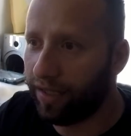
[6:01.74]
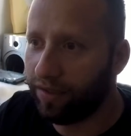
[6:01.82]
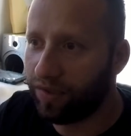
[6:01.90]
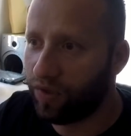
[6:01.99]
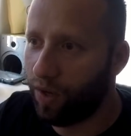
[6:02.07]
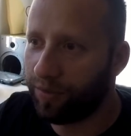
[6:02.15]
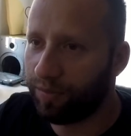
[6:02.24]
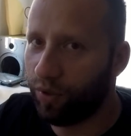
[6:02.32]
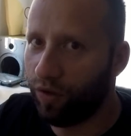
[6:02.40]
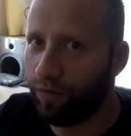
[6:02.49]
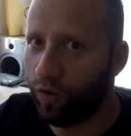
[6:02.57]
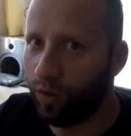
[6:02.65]
the subs
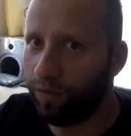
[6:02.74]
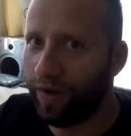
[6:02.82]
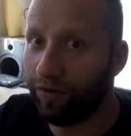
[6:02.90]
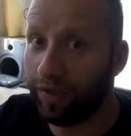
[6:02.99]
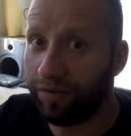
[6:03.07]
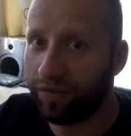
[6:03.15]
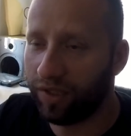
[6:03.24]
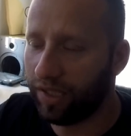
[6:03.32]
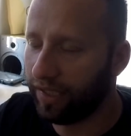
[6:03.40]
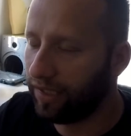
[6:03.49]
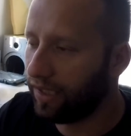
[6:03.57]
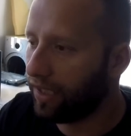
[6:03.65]
perform very
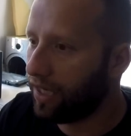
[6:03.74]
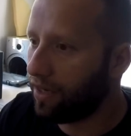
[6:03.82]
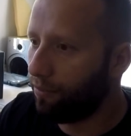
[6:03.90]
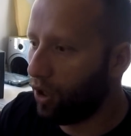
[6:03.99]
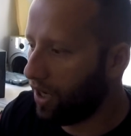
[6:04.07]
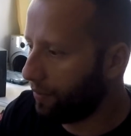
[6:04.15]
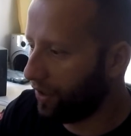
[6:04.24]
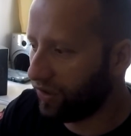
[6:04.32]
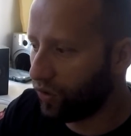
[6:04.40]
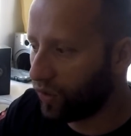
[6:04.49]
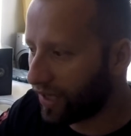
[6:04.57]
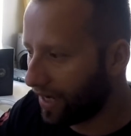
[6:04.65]
differently. But I'm gonna
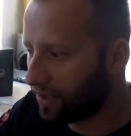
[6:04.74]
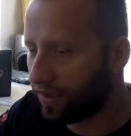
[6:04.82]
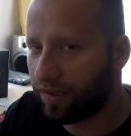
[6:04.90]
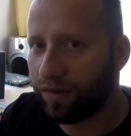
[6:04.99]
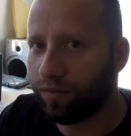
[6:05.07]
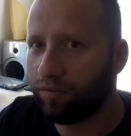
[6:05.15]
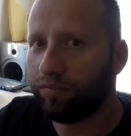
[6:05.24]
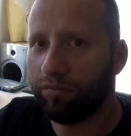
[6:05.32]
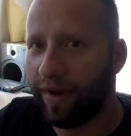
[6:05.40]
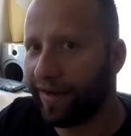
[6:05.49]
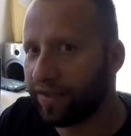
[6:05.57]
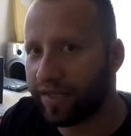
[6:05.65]
do tests,
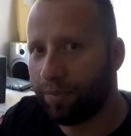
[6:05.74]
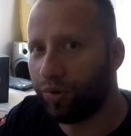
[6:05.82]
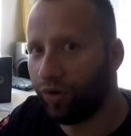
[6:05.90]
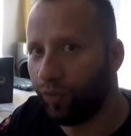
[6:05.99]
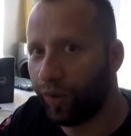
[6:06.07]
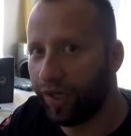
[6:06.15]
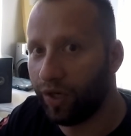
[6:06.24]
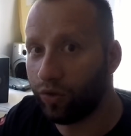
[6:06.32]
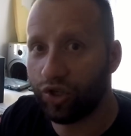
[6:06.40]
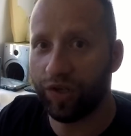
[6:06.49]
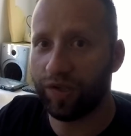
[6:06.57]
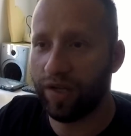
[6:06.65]
make a separate video
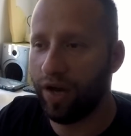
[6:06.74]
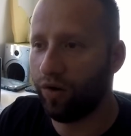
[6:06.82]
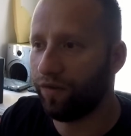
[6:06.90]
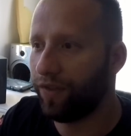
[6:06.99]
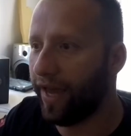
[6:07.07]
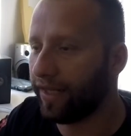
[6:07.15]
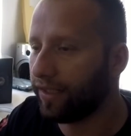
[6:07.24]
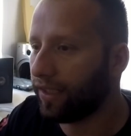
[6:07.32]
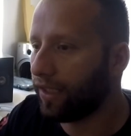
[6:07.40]
just out of that,